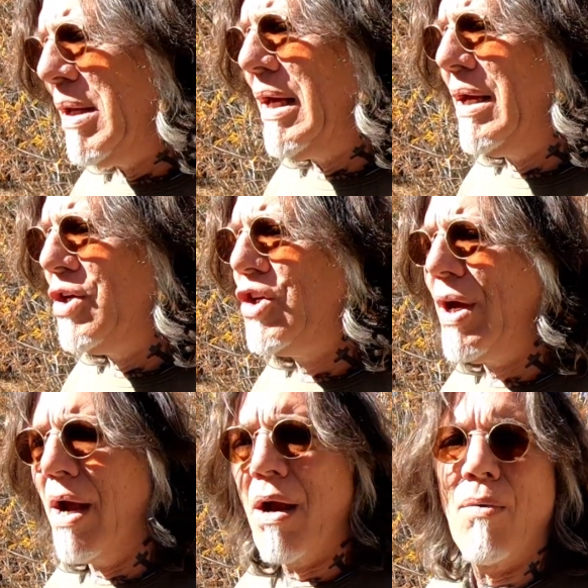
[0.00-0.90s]
me
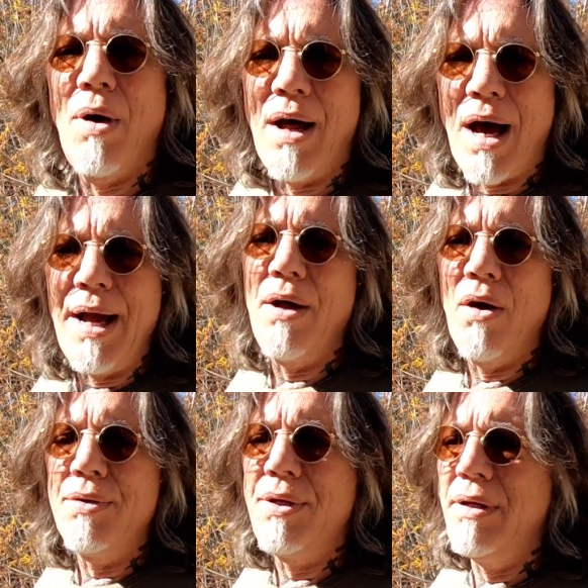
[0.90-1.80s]
share what I
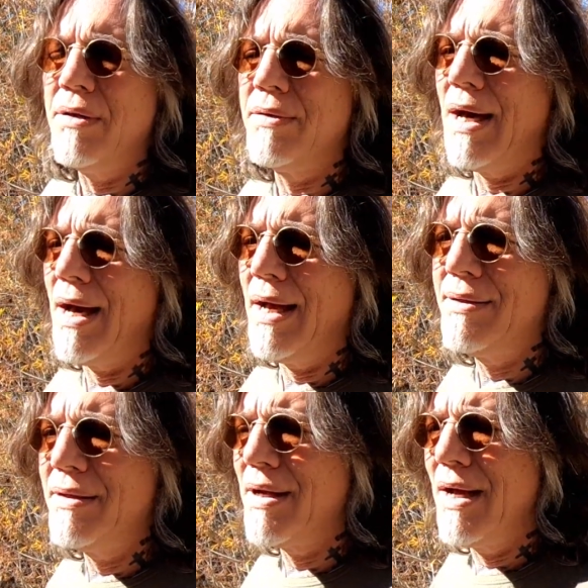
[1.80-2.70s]
know to you
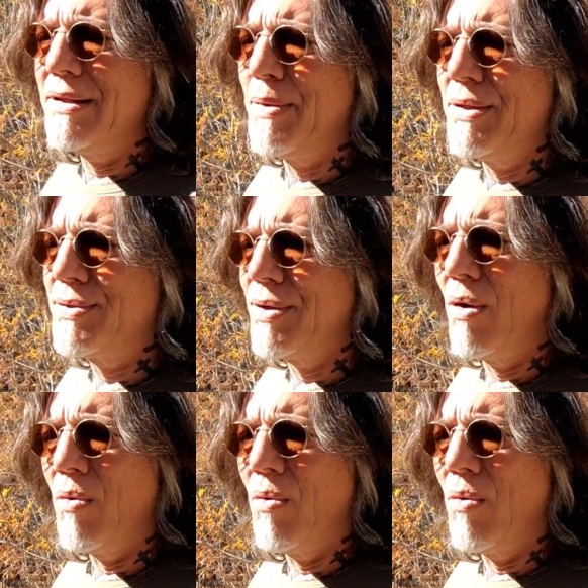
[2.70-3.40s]
guys. You guys have been so